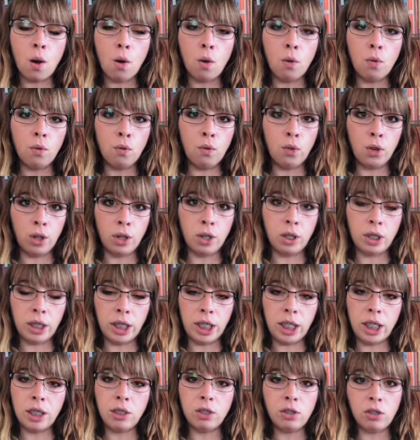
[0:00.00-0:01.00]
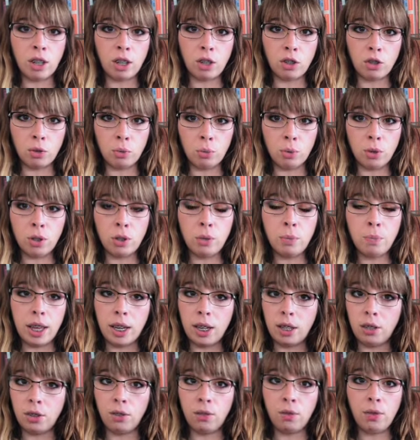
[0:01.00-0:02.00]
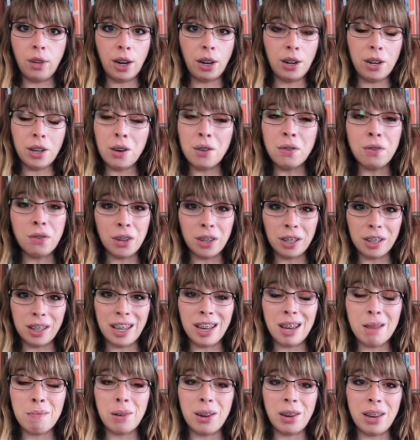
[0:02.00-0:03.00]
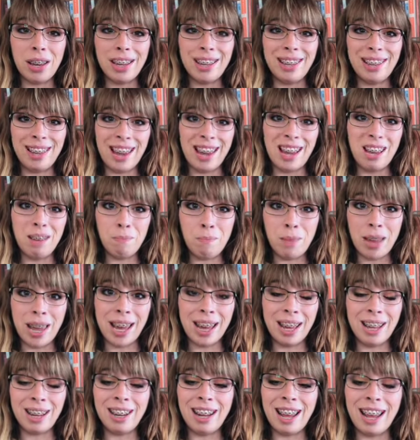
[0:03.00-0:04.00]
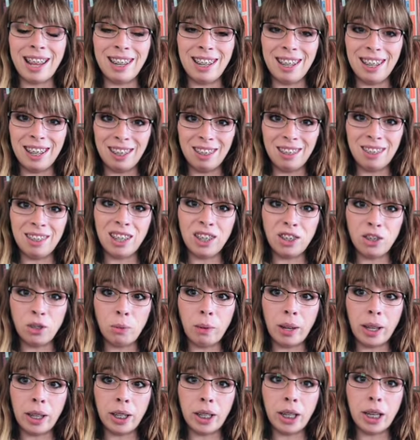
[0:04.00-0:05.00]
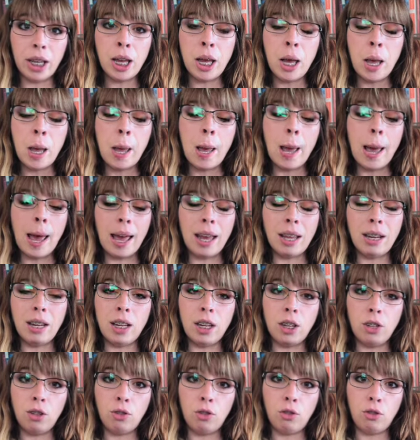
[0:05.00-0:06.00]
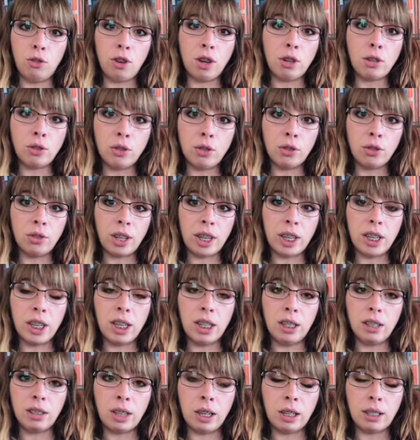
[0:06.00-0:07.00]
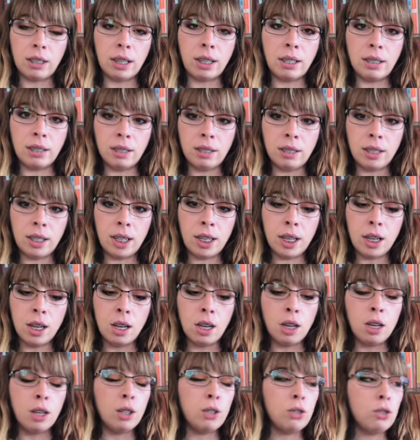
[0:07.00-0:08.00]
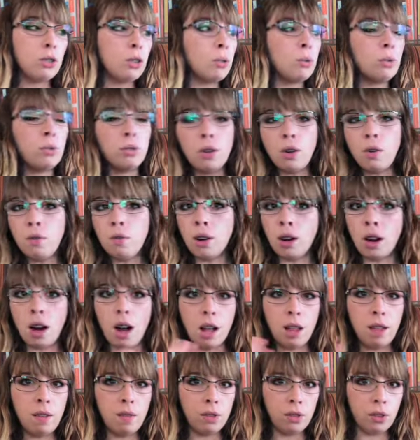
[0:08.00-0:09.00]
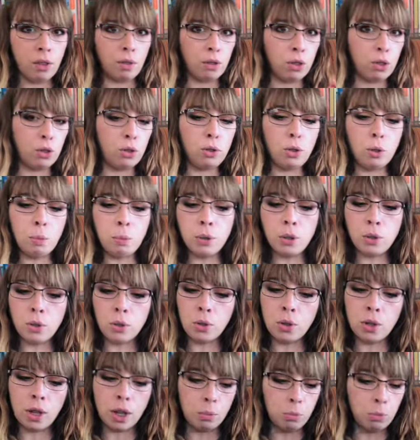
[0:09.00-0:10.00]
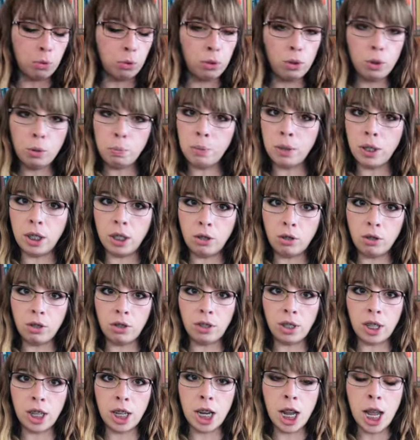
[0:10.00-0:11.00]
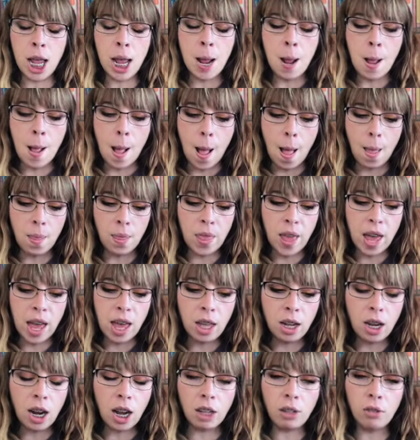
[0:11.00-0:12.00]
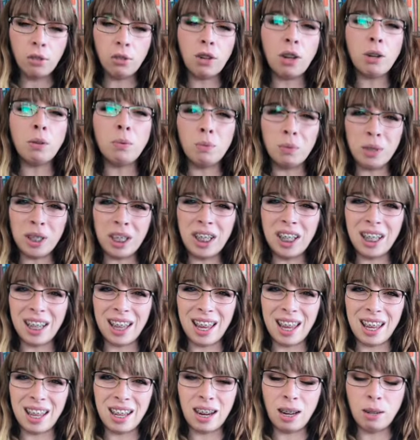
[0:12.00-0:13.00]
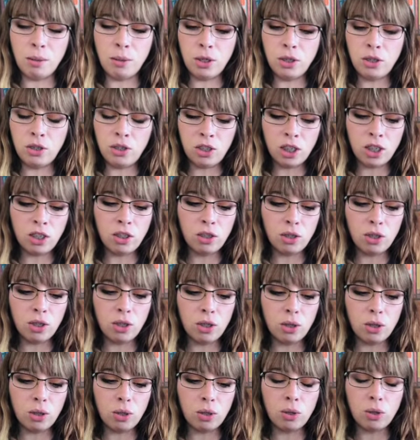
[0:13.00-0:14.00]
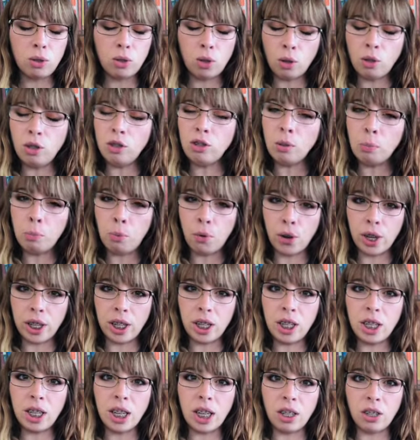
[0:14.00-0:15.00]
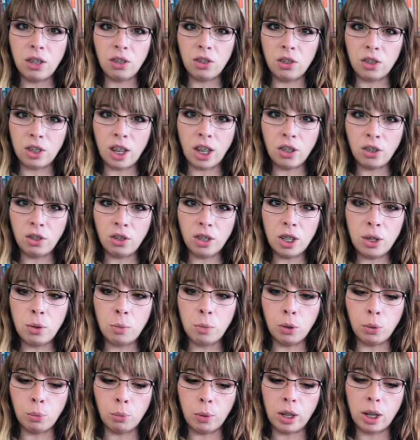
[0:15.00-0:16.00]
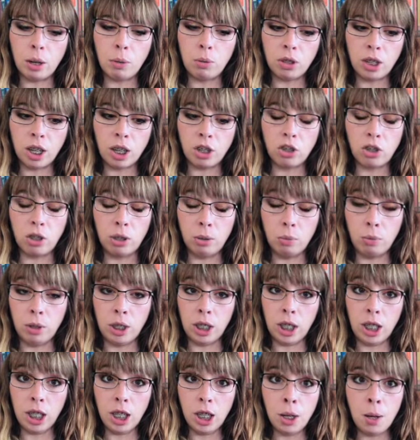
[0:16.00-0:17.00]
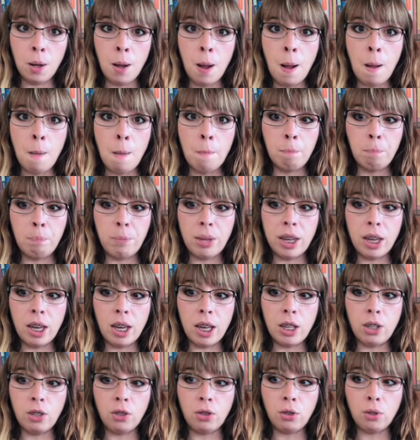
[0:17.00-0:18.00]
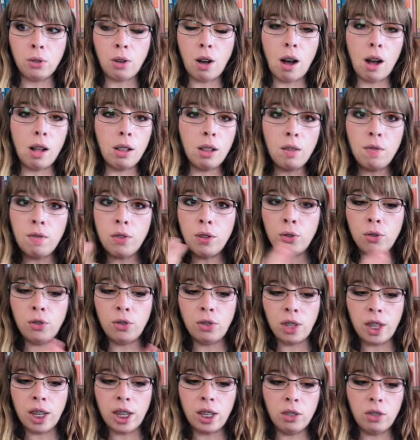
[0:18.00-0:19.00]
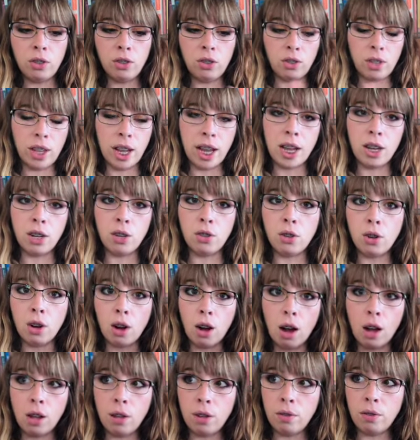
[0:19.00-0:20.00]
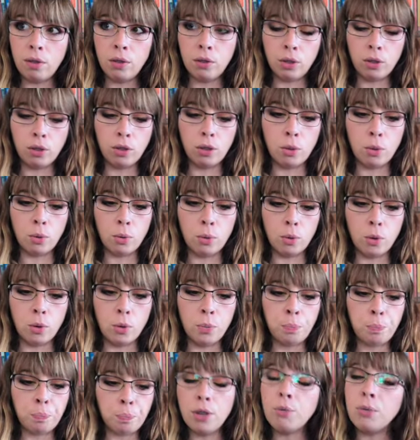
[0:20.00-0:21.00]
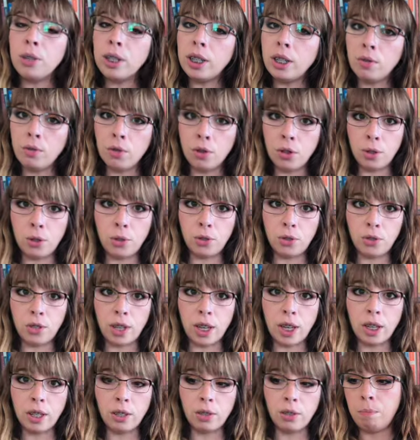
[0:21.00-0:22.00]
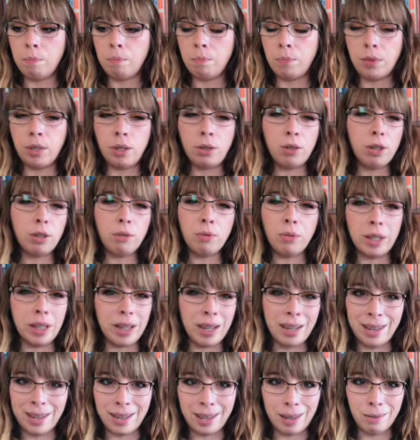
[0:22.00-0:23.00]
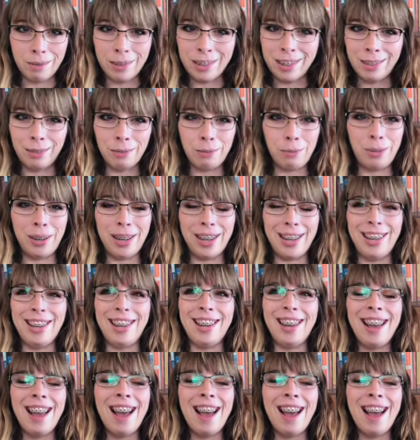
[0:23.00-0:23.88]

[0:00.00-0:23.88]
overtly sexual, and it's very overtly about a gay man and his sexuality and his struggles and his identity. So far all of this stuff is super cool. I'm super interested. And then I start reading it and I was just so disappointed and disgusted with what I was actually reading, because all of those things stand there, all of those things are cool. Read it for those things. You can read it anyways, but I